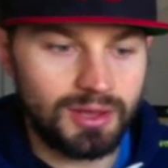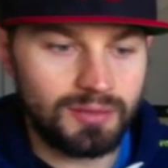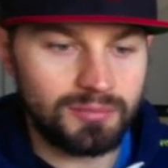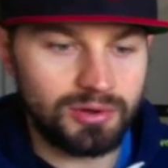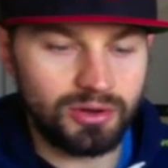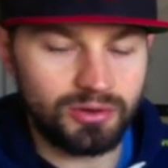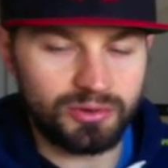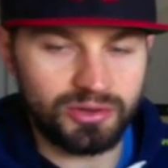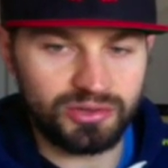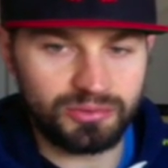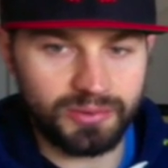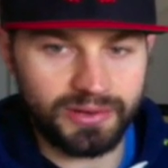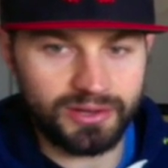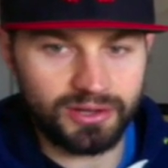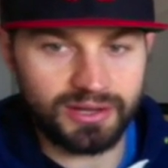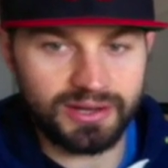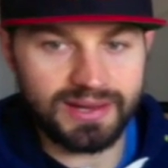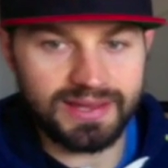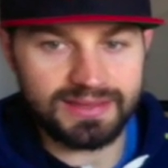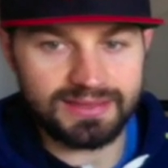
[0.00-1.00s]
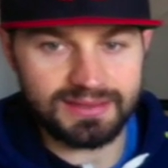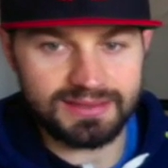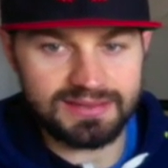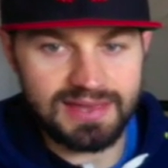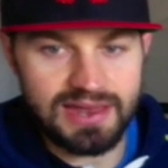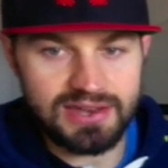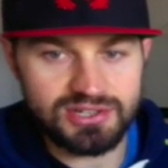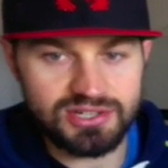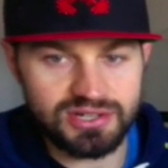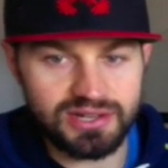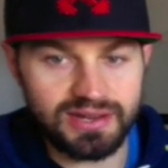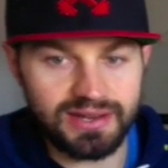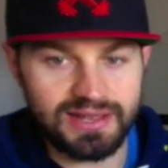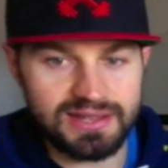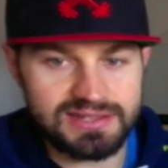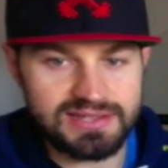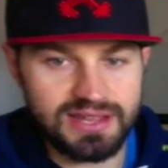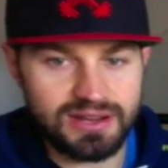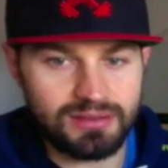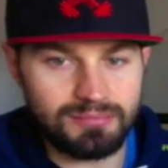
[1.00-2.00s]
purely because we're going to need the tension in
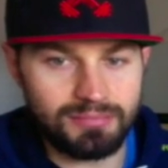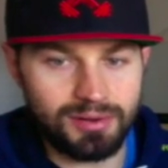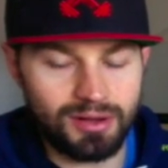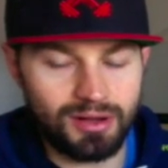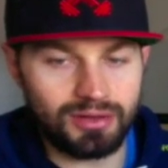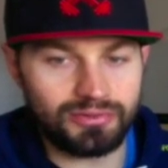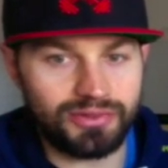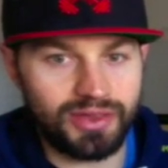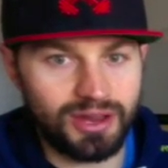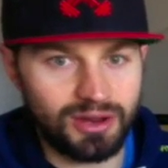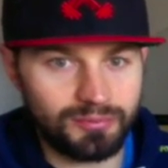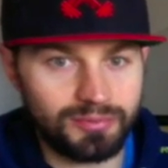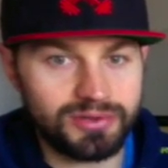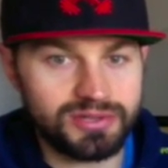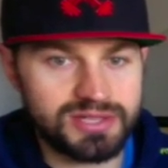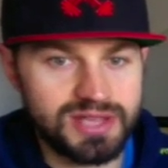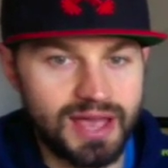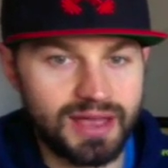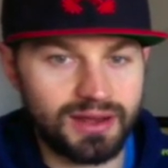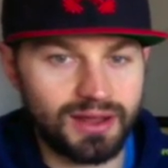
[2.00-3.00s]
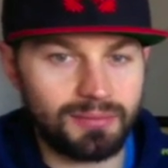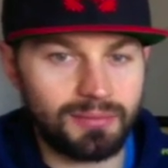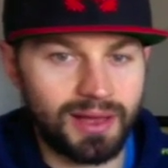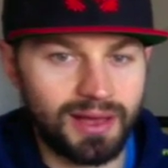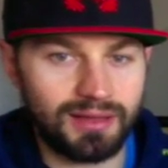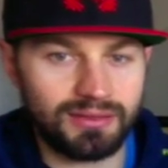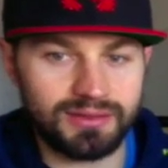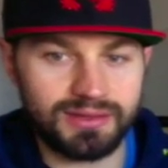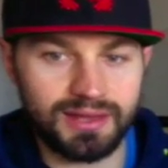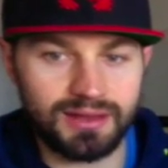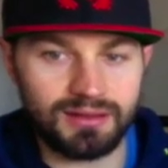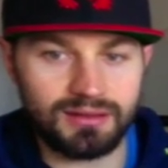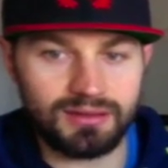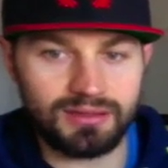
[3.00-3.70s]
that second part to help you stand up out of the